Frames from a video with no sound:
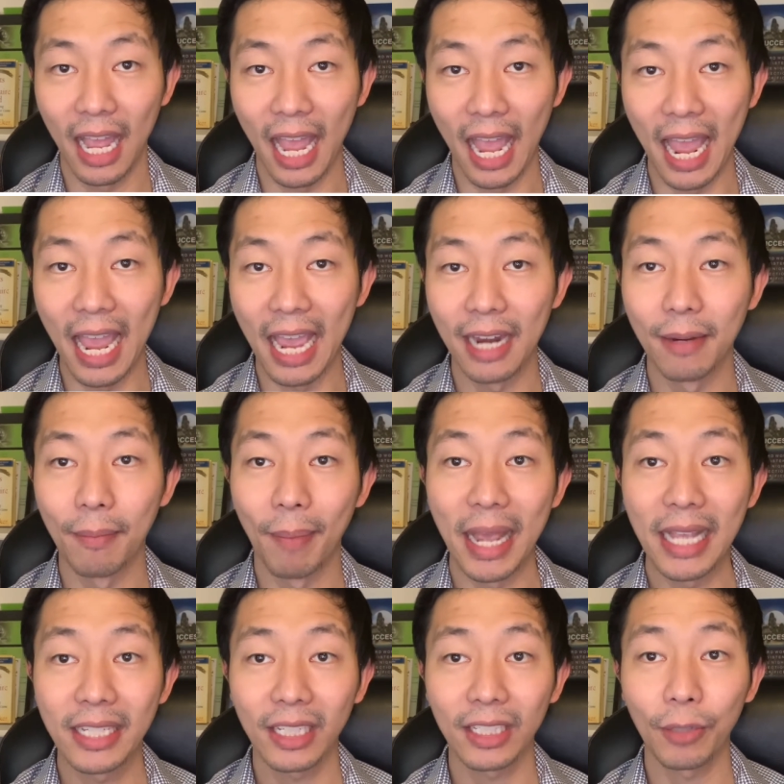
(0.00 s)
And
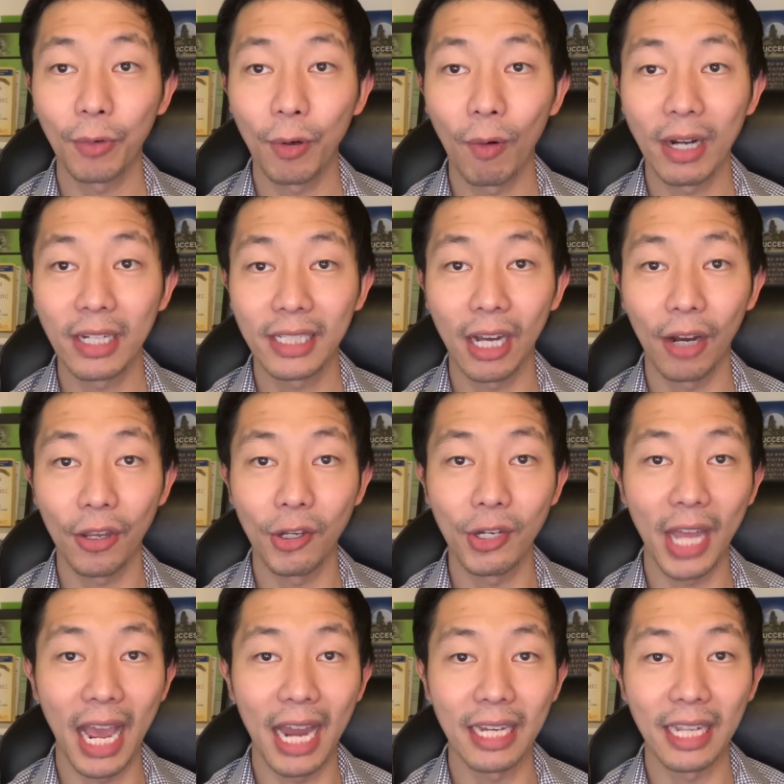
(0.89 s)
basically, we want to tell you
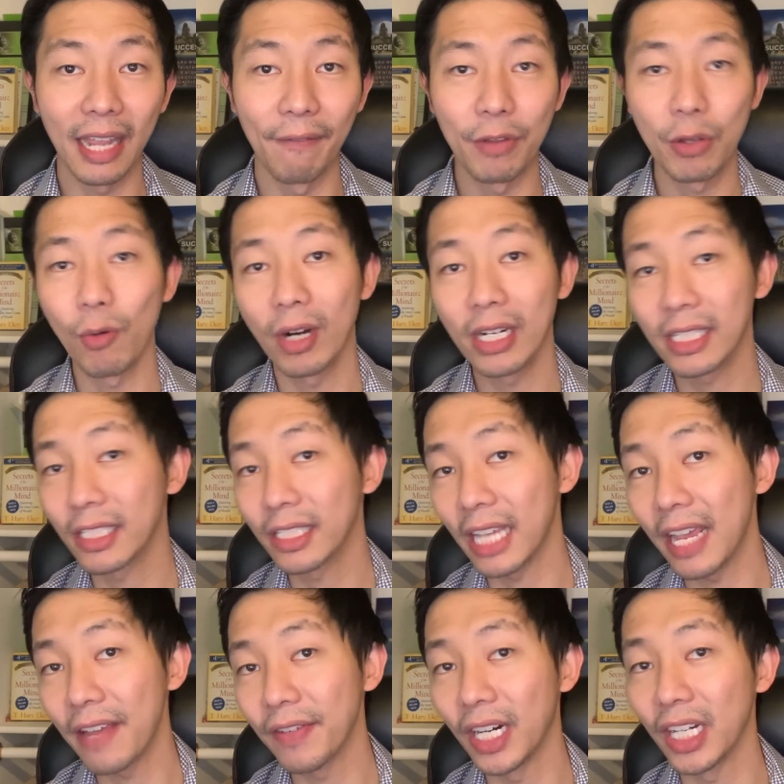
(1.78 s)
that if you want to
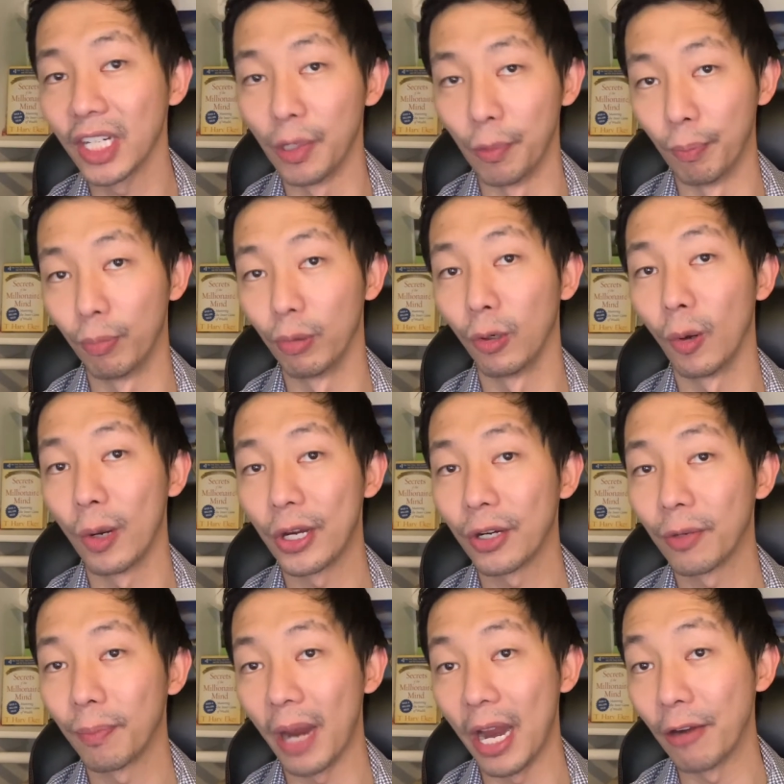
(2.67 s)
save on
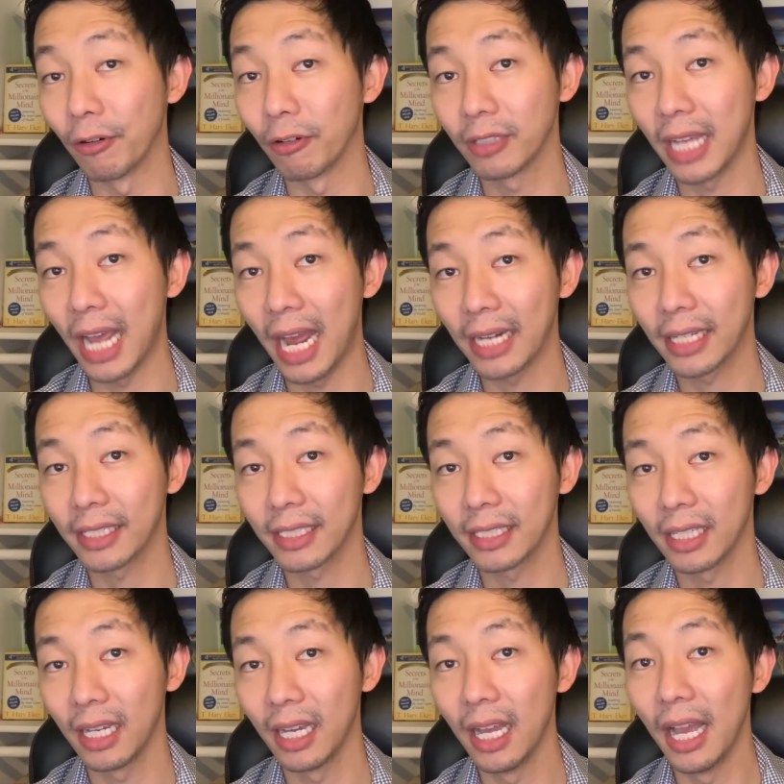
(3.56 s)
employer payroll tax,
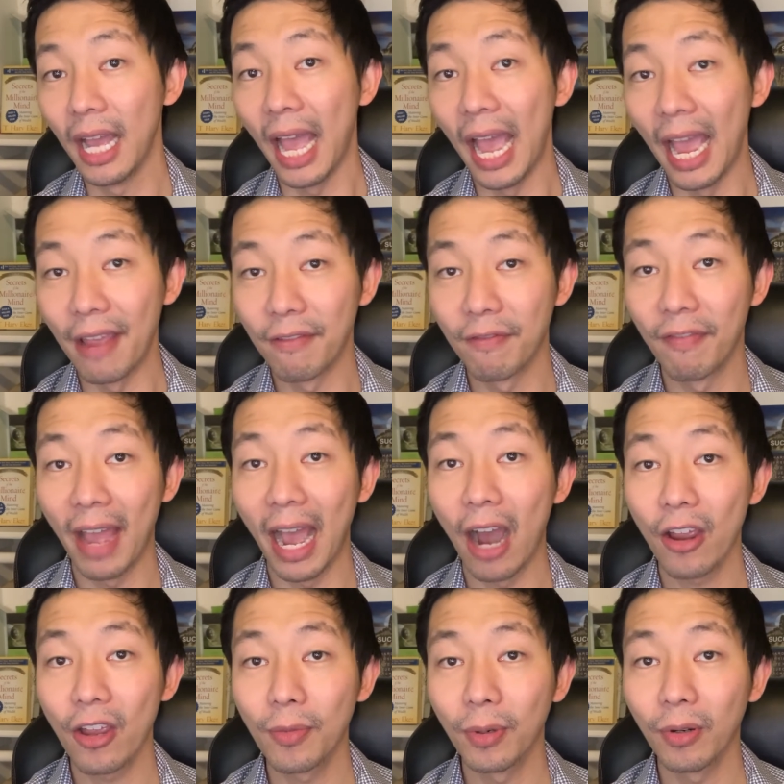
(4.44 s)
a
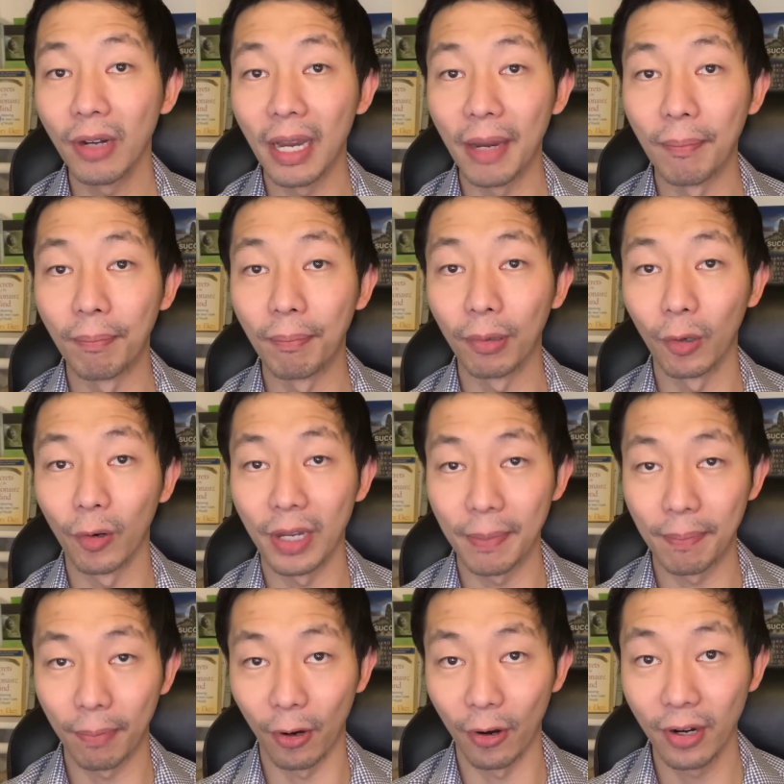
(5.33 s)
valuable
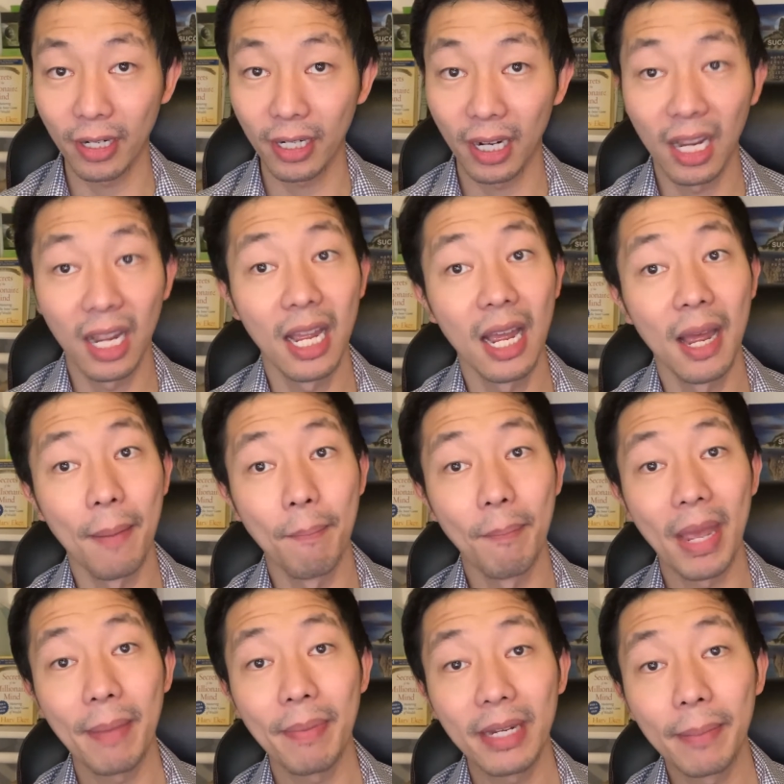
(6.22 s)
employee perk
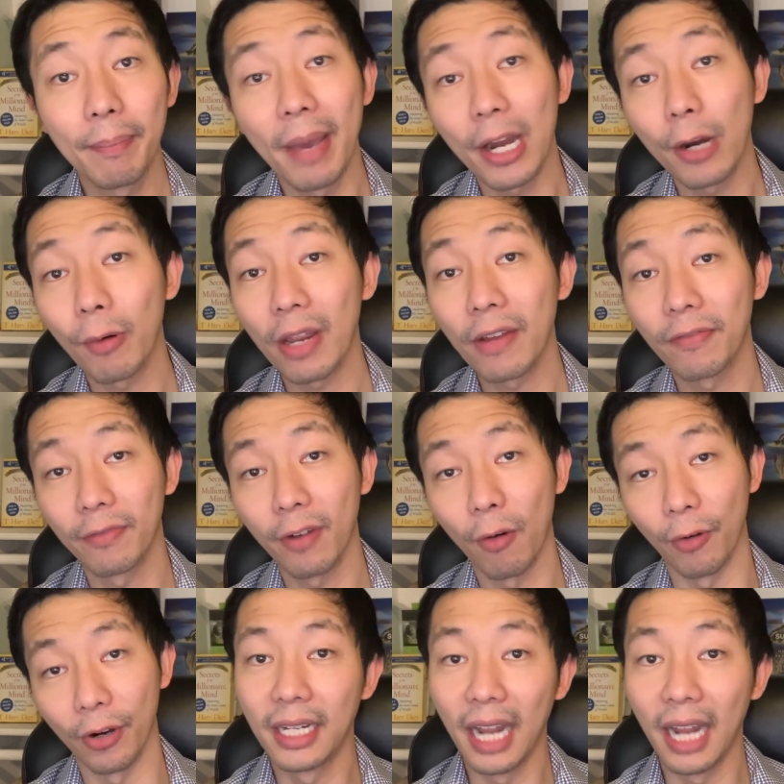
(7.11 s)
may be the better way forward.